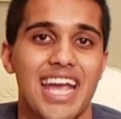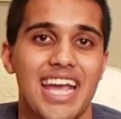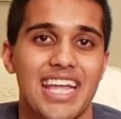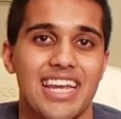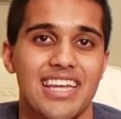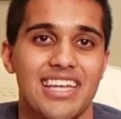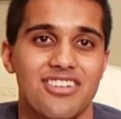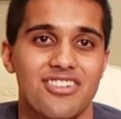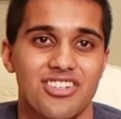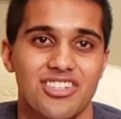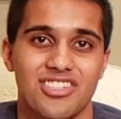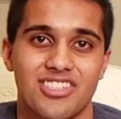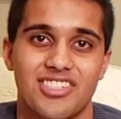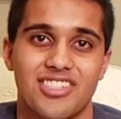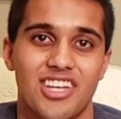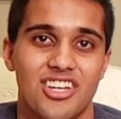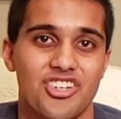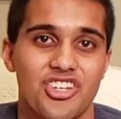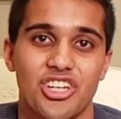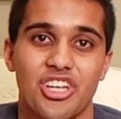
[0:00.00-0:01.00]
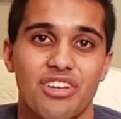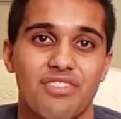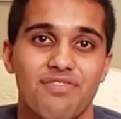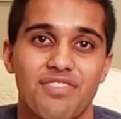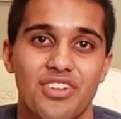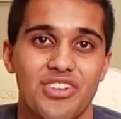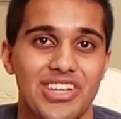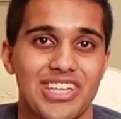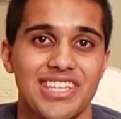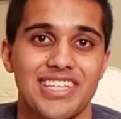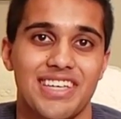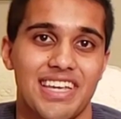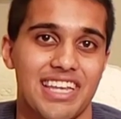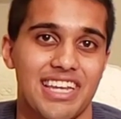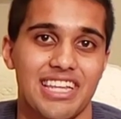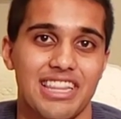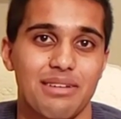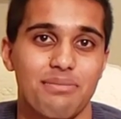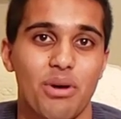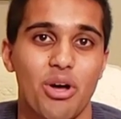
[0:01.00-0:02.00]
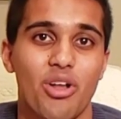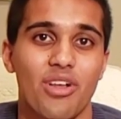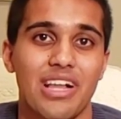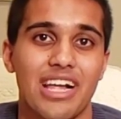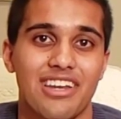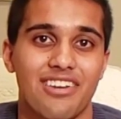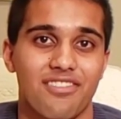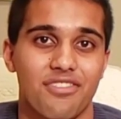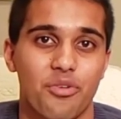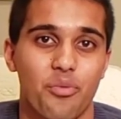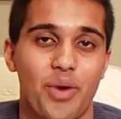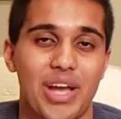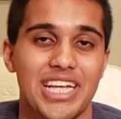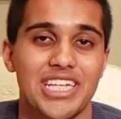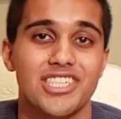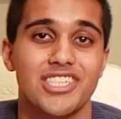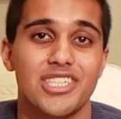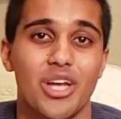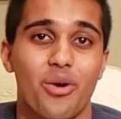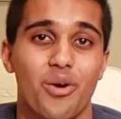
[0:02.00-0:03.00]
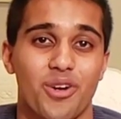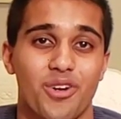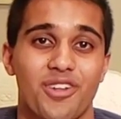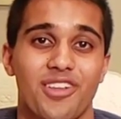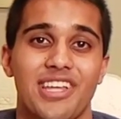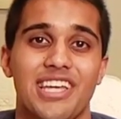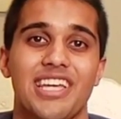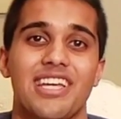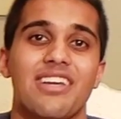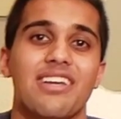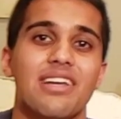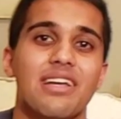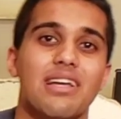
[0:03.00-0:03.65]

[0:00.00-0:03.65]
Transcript: and it's just such a good feeling getting them all out of the way so early.